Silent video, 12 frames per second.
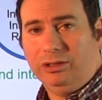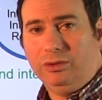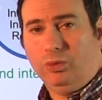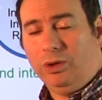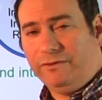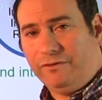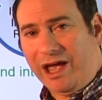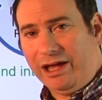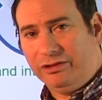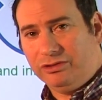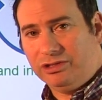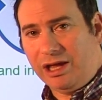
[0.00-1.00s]
what
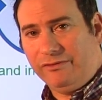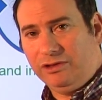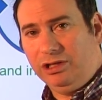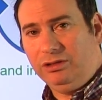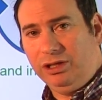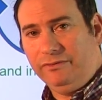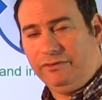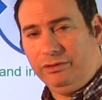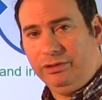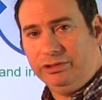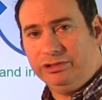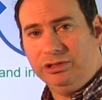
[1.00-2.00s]
factors have little
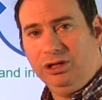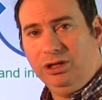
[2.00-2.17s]
influence,